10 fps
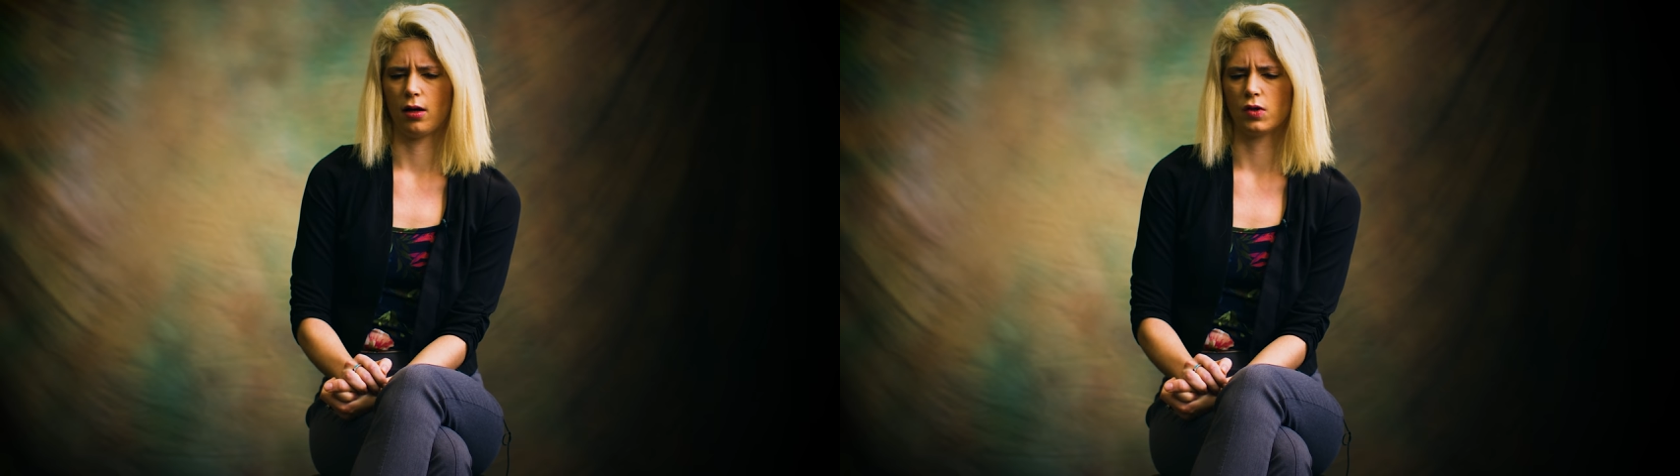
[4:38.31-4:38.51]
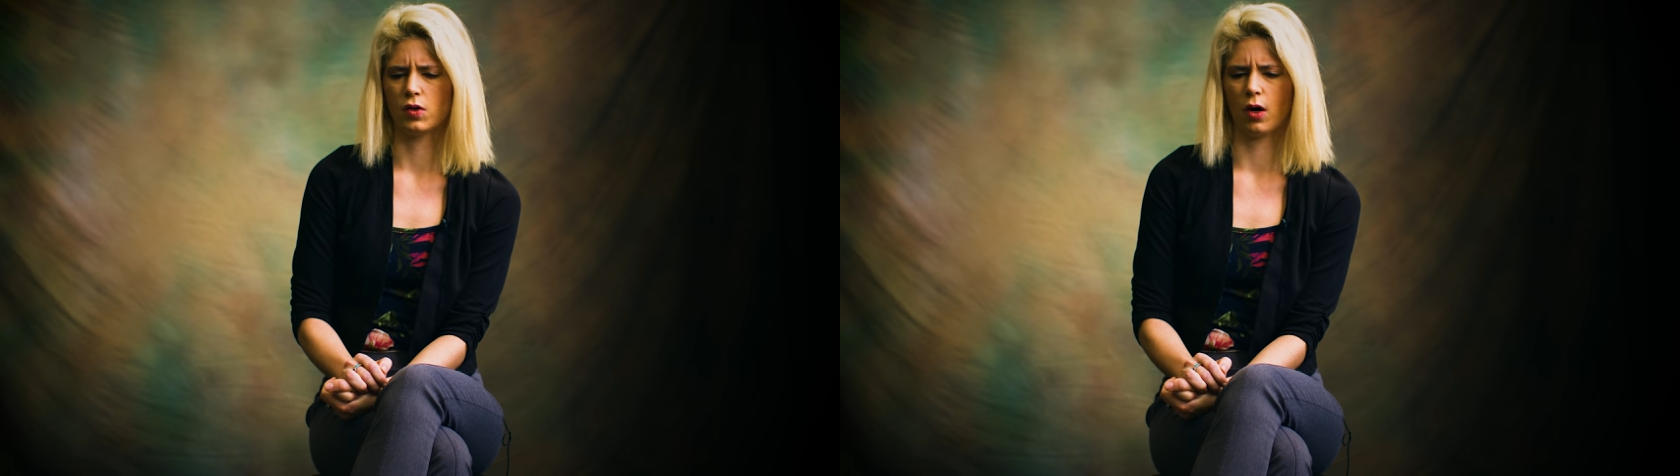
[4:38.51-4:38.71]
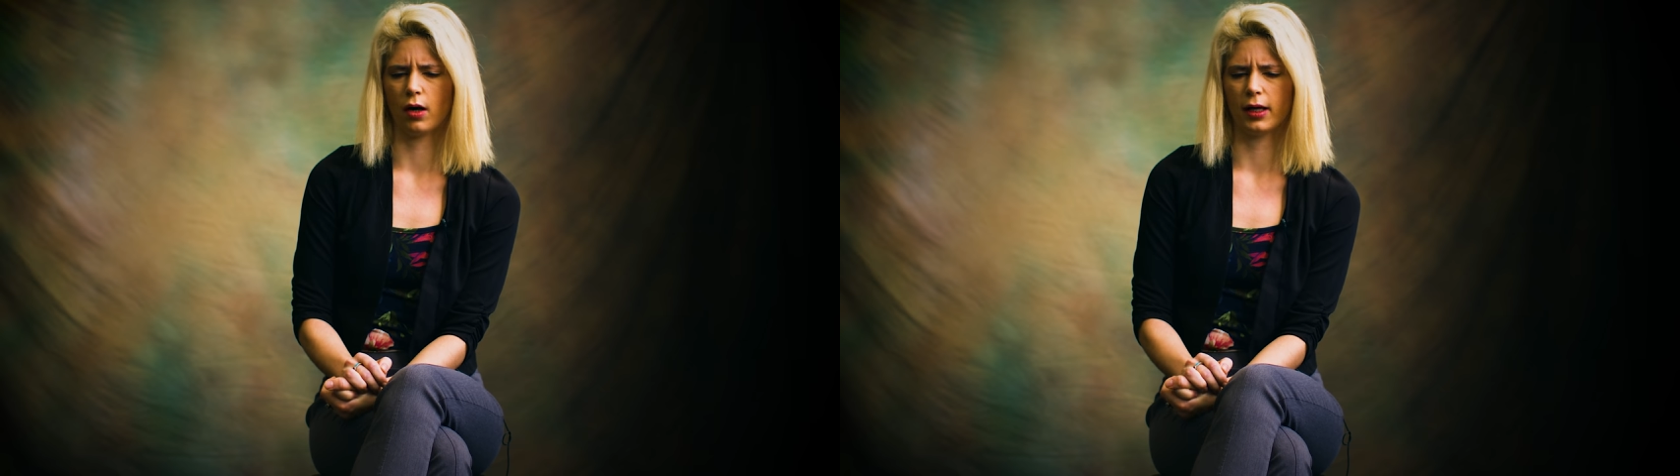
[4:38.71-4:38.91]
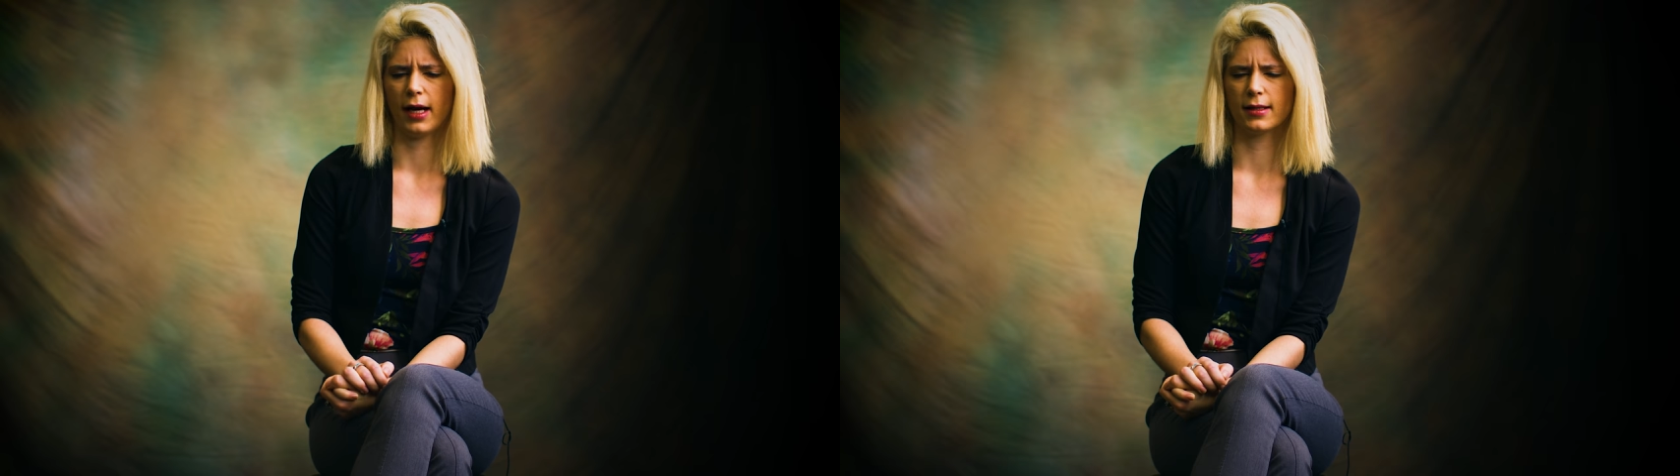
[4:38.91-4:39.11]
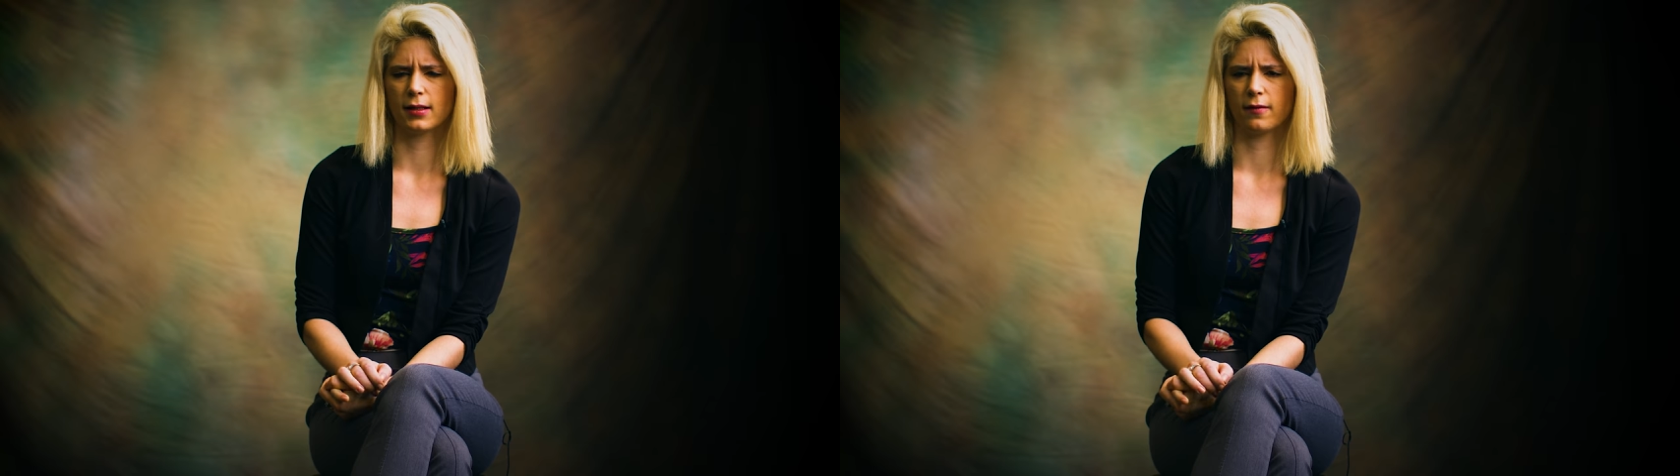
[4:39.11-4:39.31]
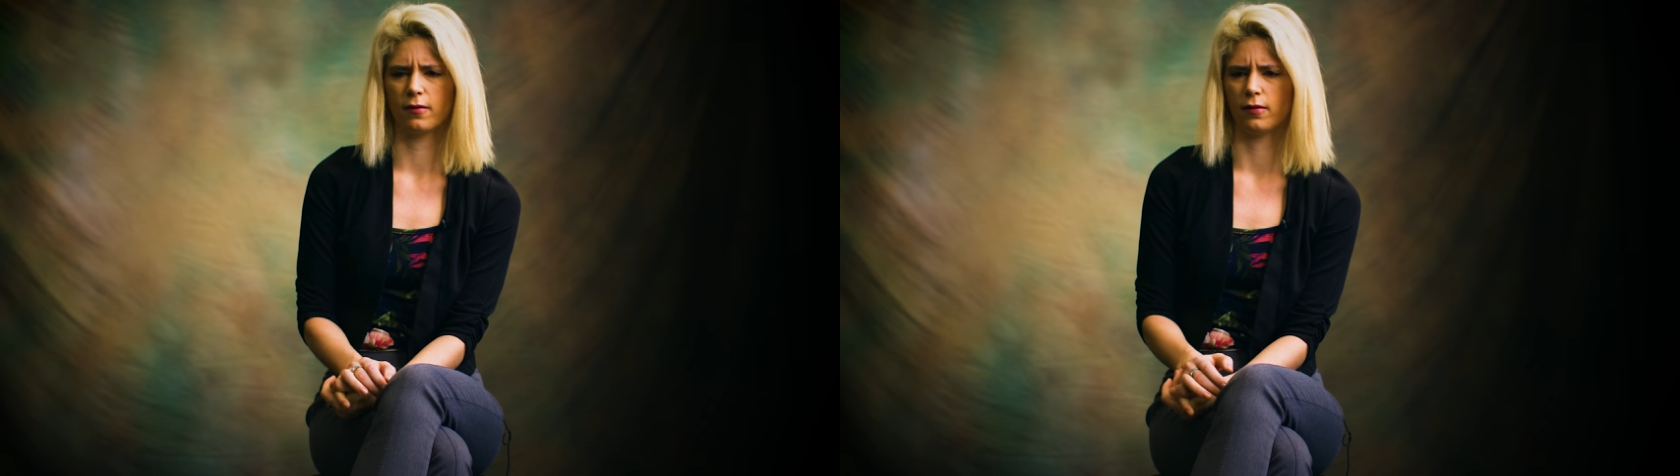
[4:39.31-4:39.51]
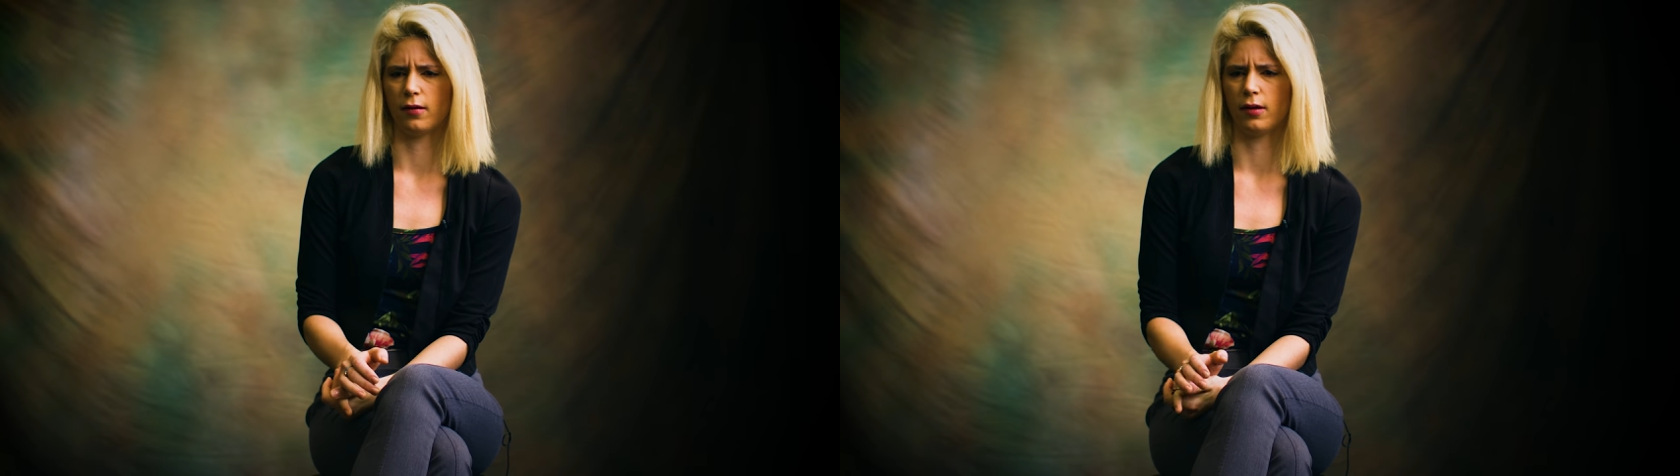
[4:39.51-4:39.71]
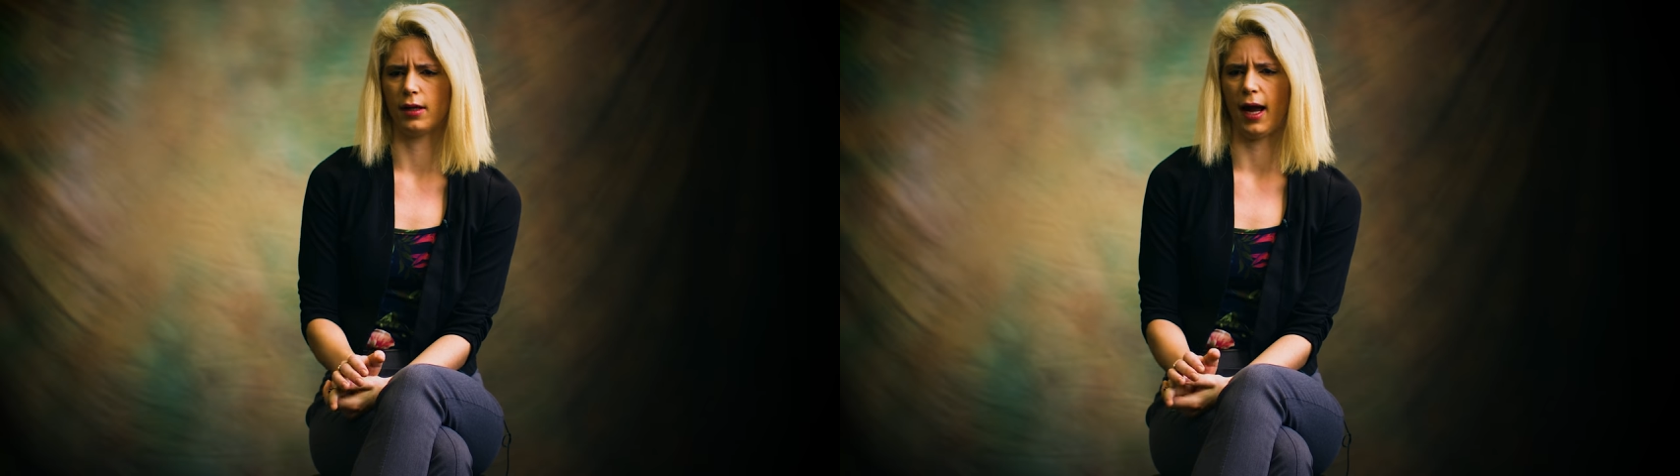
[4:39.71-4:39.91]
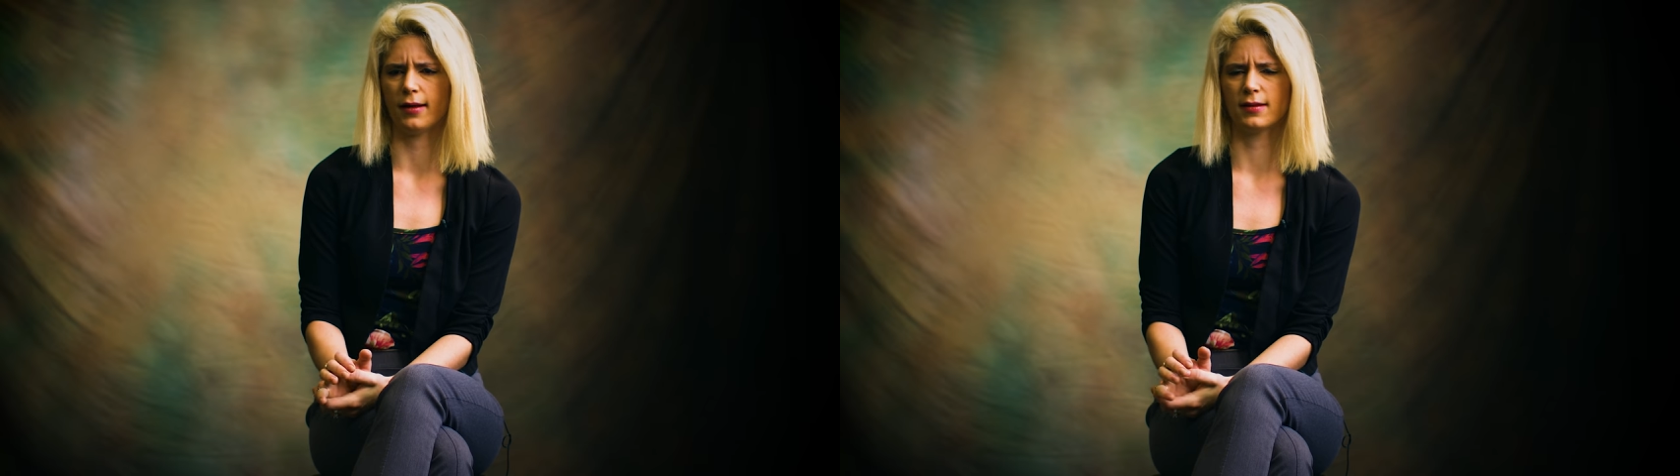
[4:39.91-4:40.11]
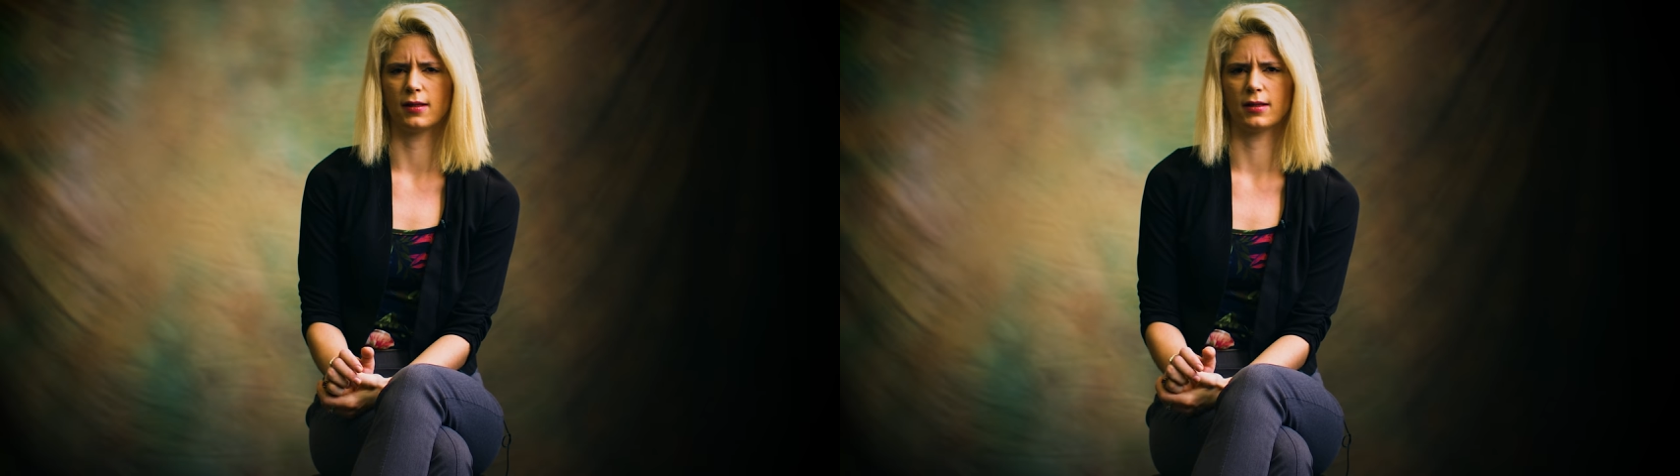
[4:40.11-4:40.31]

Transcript: do all kinds of nasty